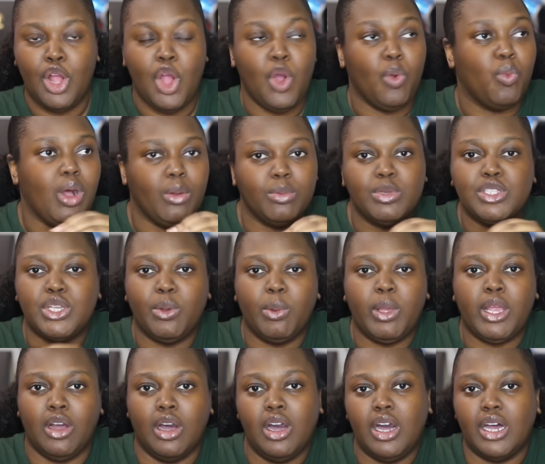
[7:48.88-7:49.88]
what was
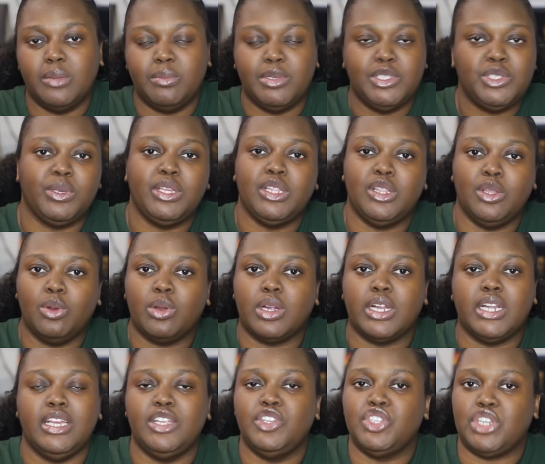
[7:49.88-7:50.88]
going on between Lauren
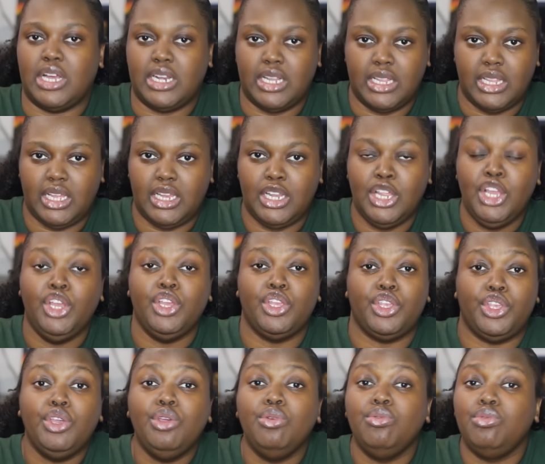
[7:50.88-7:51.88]
and Jonathan.
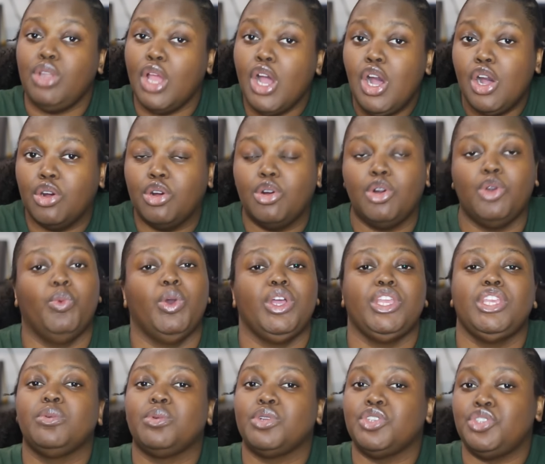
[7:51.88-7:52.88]
You know what
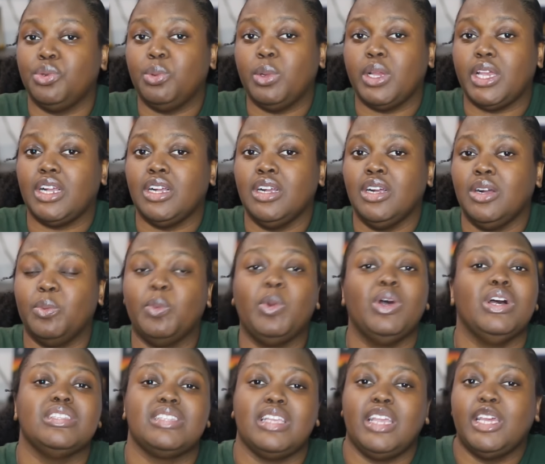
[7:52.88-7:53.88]
you were doing
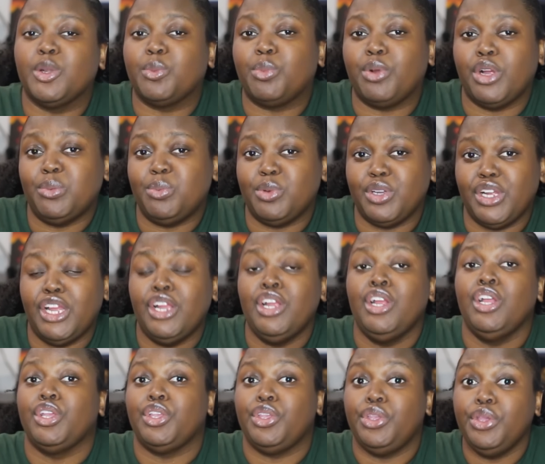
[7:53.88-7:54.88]
was inappropriate.
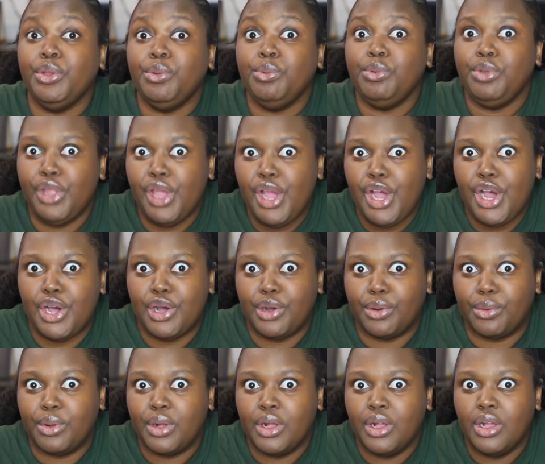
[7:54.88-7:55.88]
You
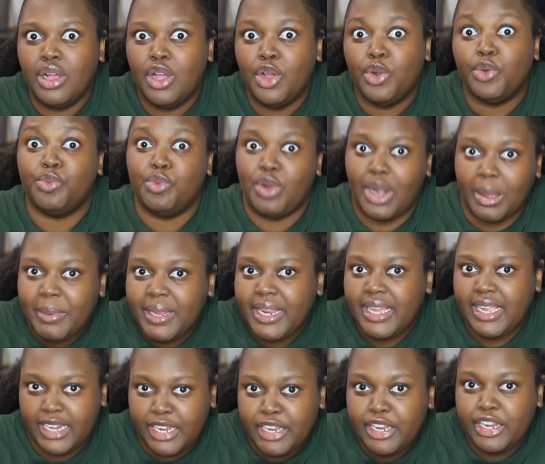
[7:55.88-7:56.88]
know rubbing
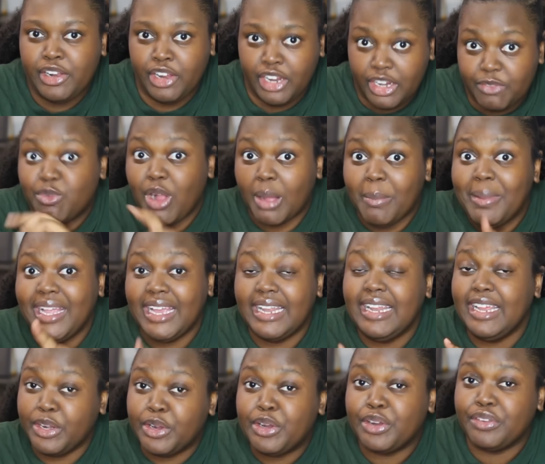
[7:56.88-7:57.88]
it
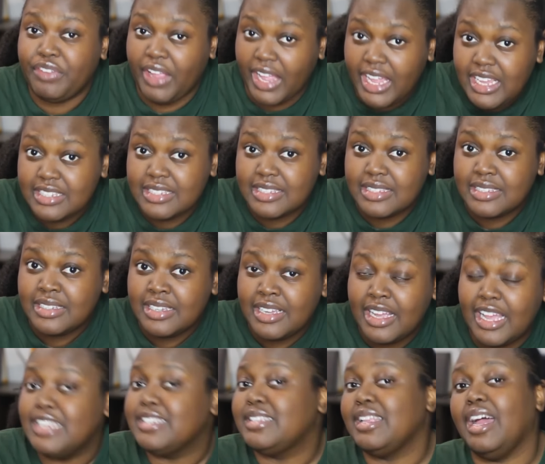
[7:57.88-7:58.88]
in her face
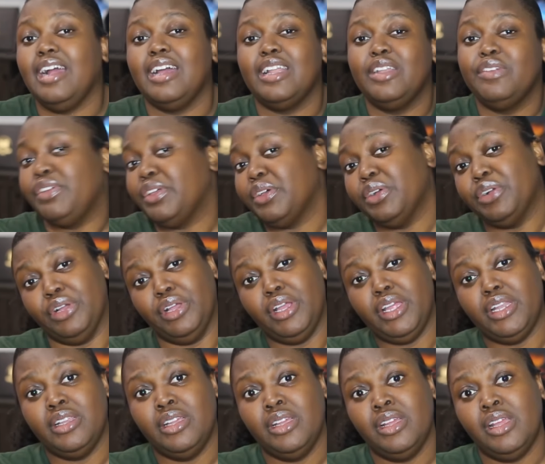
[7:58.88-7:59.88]
is not going to feel
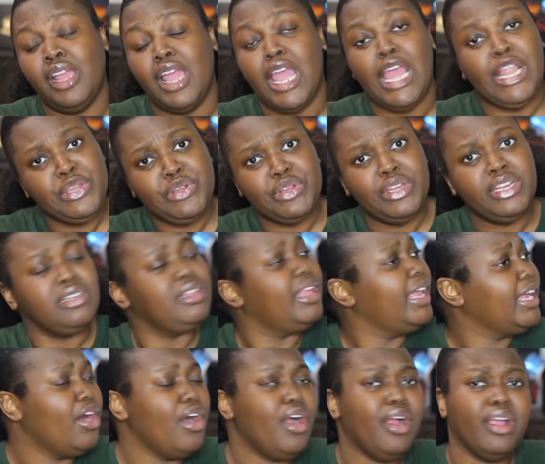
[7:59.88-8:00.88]
good. And you're here like,
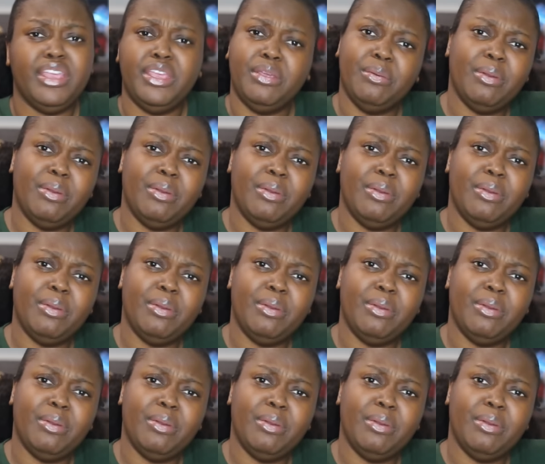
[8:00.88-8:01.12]
are you